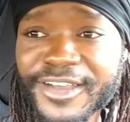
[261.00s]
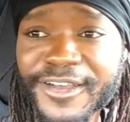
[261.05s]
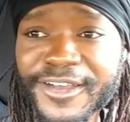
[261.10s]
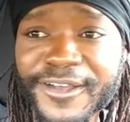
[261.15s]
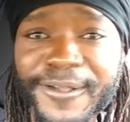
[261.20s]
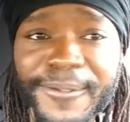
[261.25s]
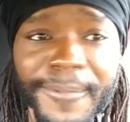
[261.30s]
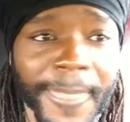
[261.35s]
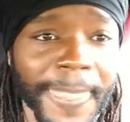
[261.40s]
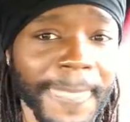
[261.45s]

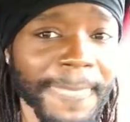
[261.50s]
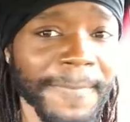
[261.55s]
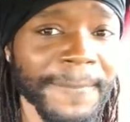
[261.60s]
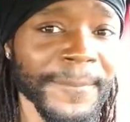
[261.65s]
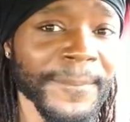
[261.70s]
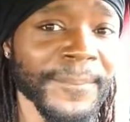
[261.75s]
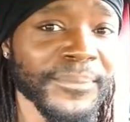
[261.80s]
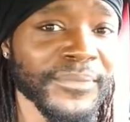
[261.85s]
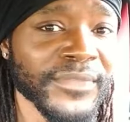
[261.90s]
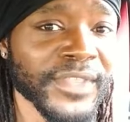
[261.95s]
up.
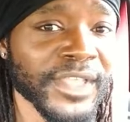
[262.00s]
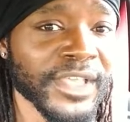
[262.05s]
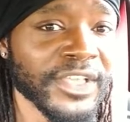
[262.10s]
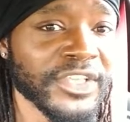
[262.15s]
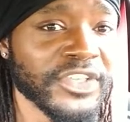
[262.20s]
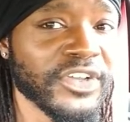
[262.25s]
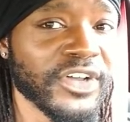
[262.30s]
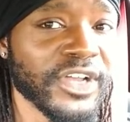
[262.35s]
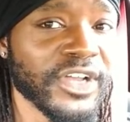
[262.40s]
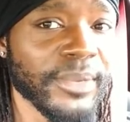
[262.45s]

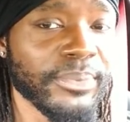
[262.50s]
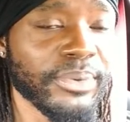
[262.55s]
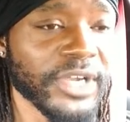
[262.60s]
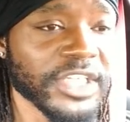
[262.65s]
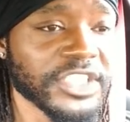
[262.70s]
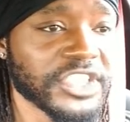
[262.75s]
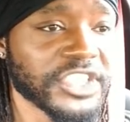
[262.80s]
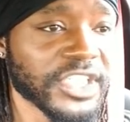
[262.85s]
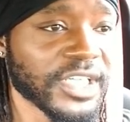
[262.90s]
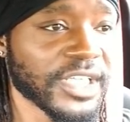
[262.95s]
You're gonna
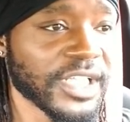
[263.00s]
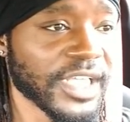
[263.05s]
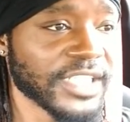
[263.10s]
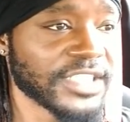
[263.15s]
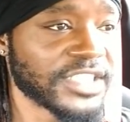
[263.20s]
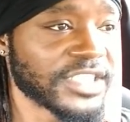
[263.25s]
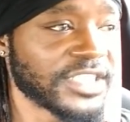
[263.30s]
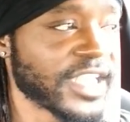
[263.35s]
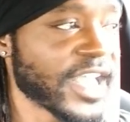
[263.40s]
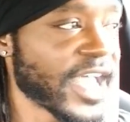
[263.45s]
press your
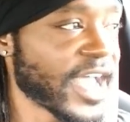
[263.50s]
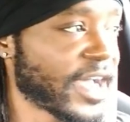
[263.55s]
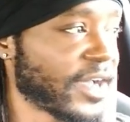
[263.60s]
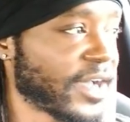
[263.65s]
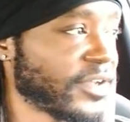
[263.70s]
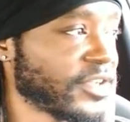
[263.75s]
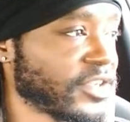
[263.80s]
clutch down.